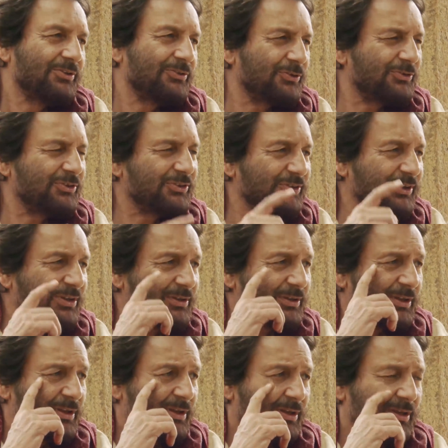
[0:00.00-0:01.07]
So she said,
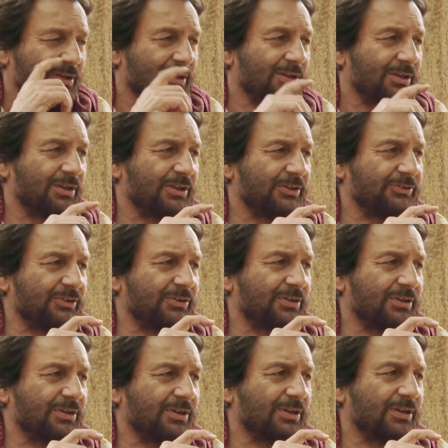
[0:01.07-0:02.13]
is
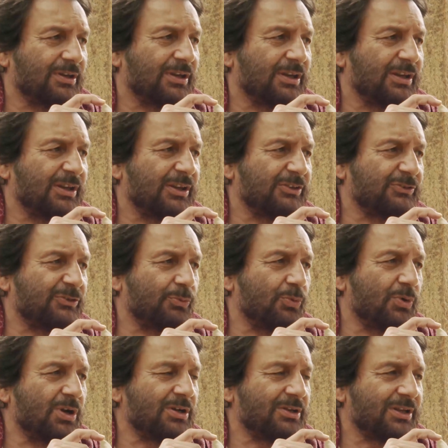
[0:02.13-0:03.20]
the
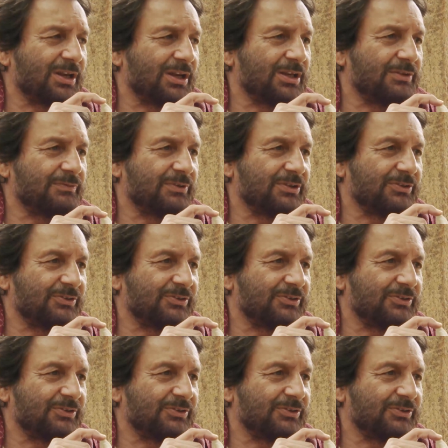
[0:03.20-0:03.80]
world that I live in,